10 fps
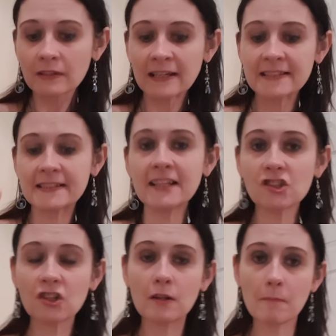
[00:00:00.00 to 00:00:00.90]
is
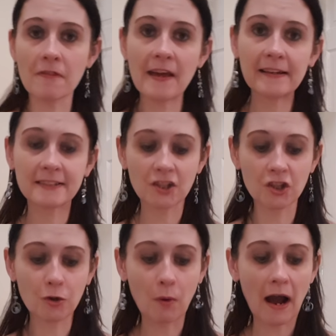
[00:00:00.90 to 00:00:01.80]
teaching them things that
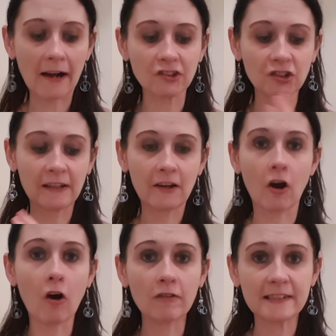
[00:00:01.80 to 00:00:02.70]
you actually
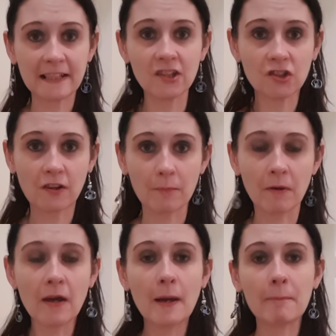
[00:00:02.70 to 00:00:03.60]
can't teach
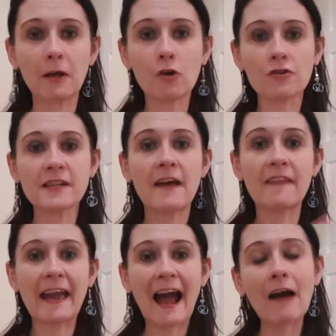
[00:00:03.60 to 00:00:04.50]
them because
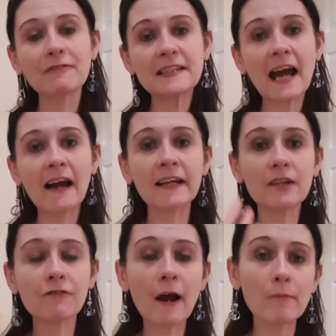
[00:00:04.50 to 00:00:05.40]
they have to hang
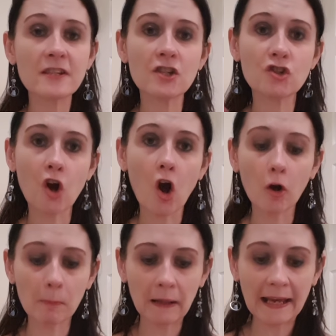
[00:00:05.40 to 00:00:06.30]
around in
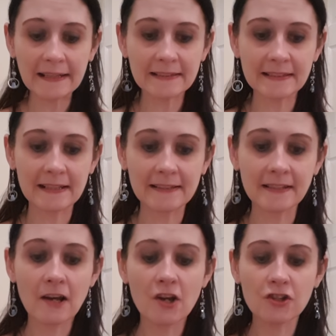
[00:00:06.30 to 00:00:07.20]
dark places
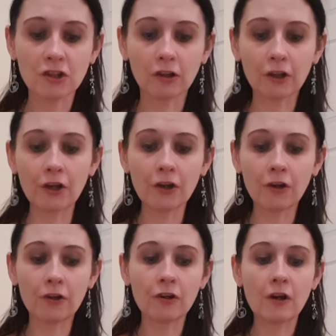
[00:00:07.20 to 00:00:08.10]
to
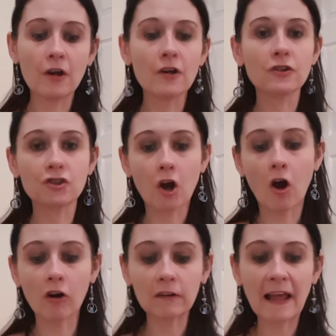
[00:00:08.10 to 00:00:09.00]
learn
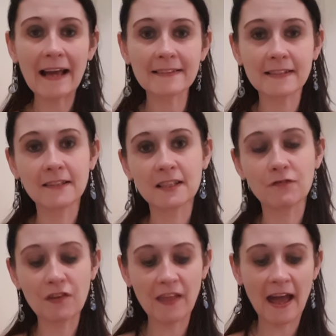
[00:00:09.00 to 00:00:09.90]
dark lessons
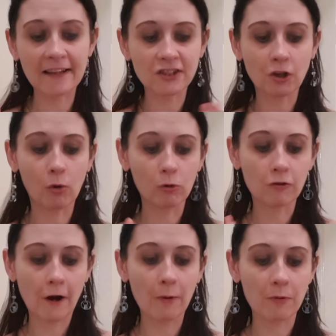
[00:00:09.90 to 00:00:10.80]
for their soul
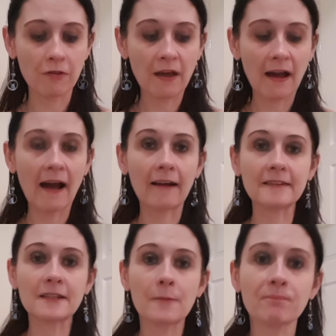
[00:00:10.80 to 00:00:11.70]
growth.
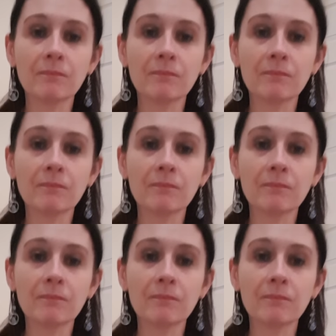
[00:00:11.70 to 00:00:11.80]
And